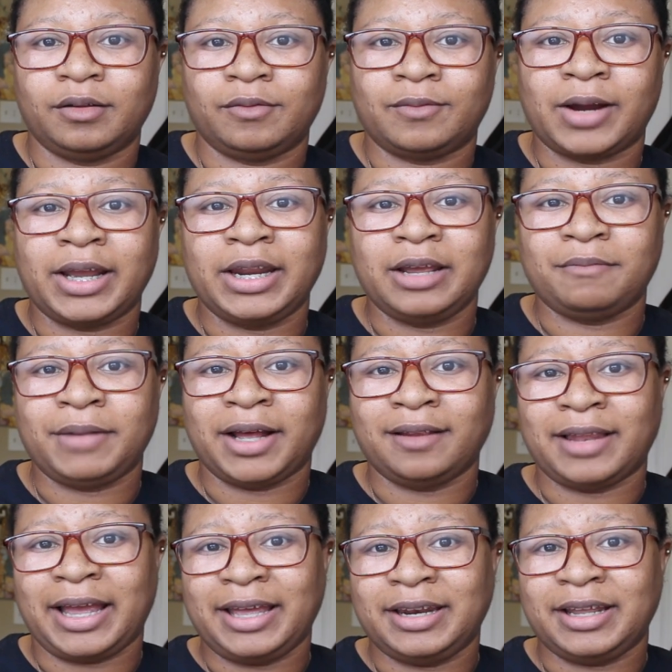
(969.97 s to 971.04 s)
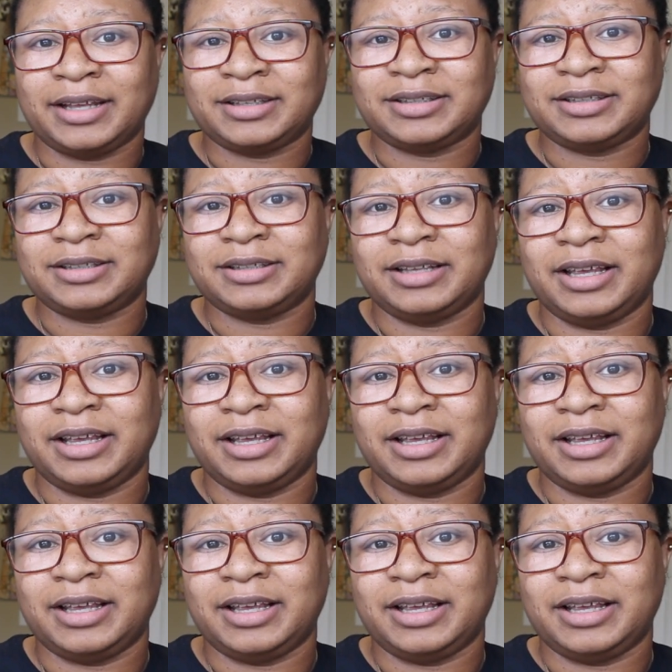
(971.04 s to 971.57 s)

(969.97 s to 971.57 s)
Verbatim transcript: writing about Latinx